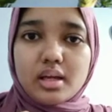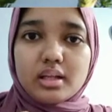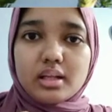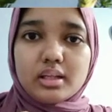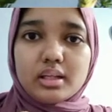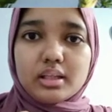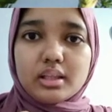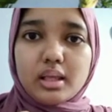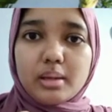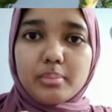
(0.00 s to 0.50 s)

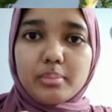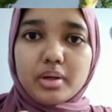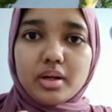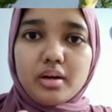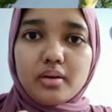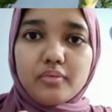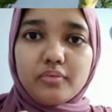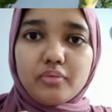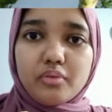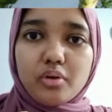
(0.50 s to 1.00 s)
The
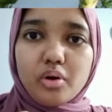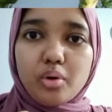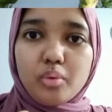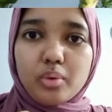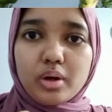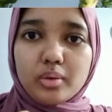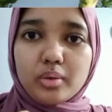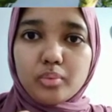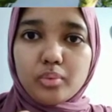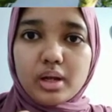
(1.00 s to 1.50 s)
table
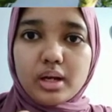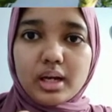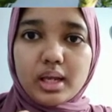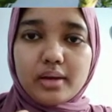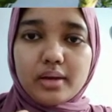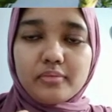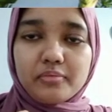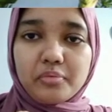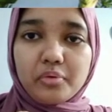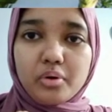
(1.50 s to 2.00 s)
411
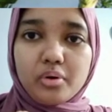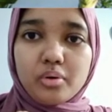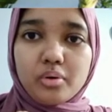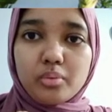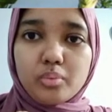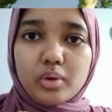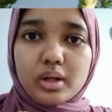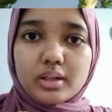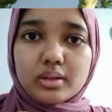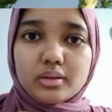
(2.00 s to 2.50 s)
and
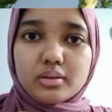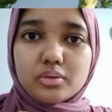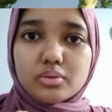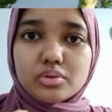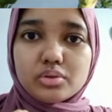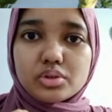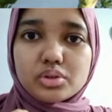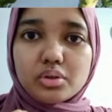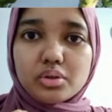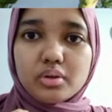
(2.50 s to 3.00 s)
412
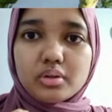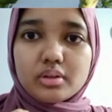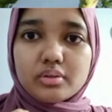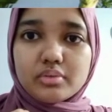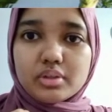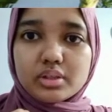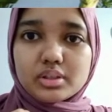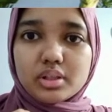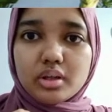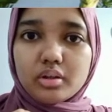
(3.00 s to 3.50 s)
show the
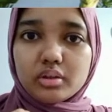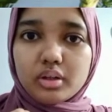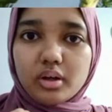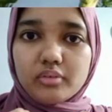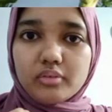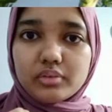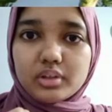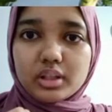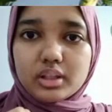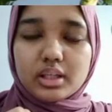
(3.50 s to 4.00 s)
result
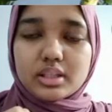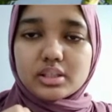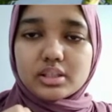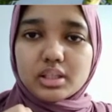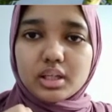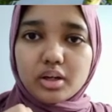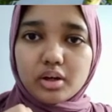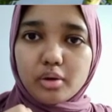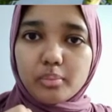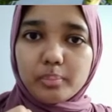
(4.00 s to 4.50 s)
of the
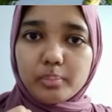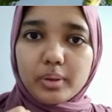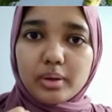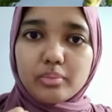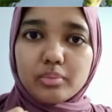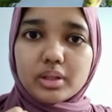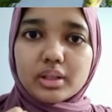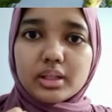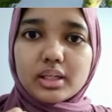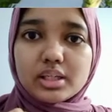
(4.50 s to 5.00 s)
testing compared
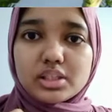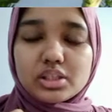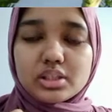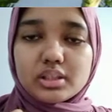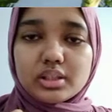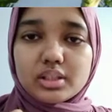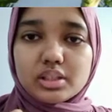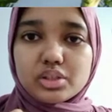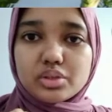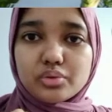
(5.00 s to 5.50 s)
with kitchen
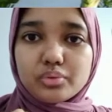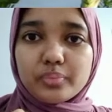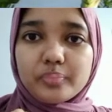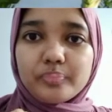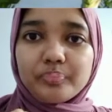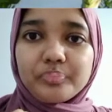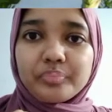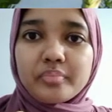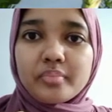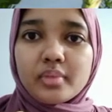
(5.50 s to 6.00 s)
tissue.
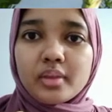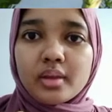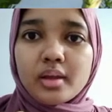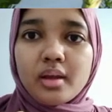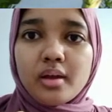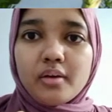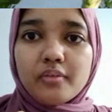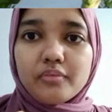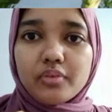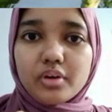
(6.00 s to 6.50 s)

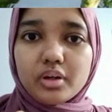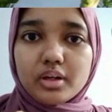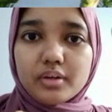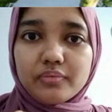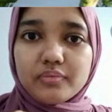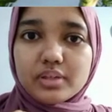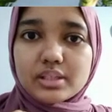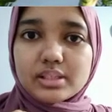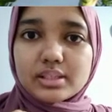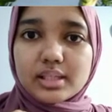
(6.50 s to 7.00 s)
For the
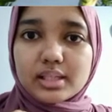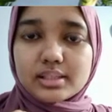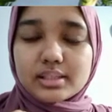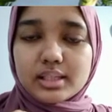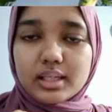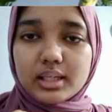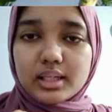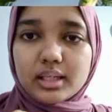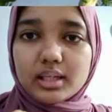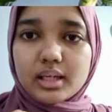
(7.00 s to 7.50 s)
first
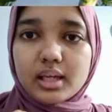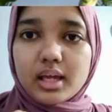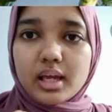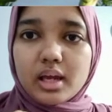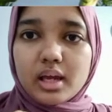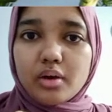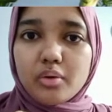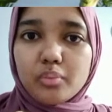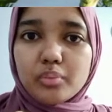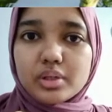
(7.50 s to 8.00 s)
testing,
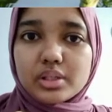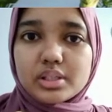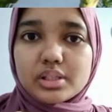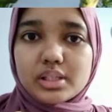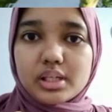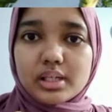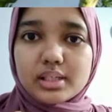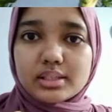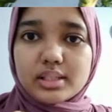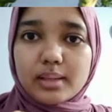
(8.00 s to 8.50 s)
which
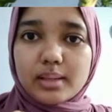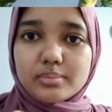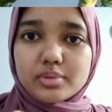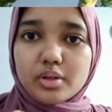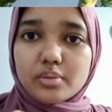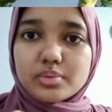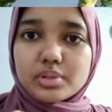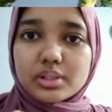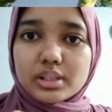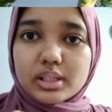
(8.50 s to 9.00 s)
is
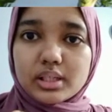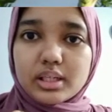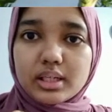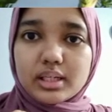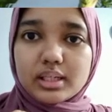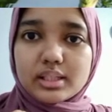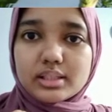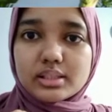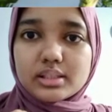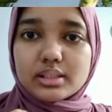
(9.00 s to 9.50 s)
absorption,
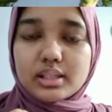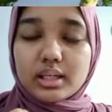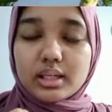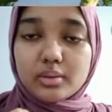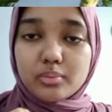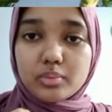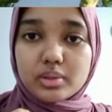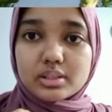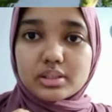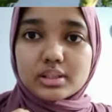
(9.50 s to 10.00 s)
it
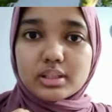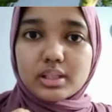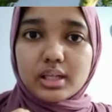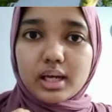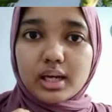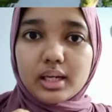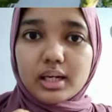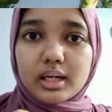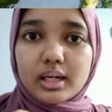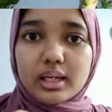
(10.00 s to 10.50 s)
was
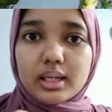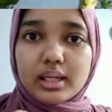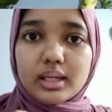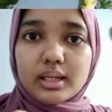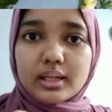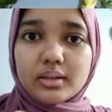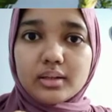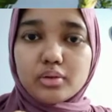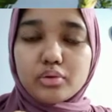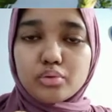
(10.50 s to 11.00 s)
done
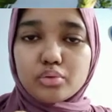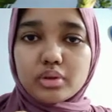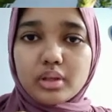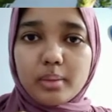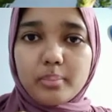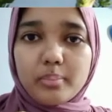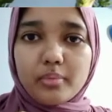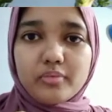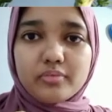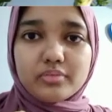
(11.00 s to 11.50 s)
in 2
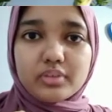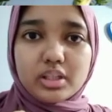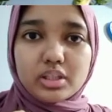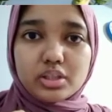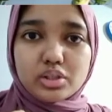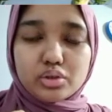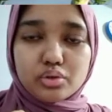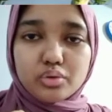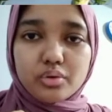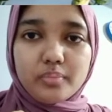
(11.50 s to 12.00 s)
types of
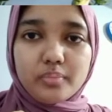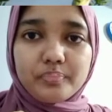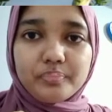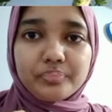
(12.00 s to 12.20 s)
tissue,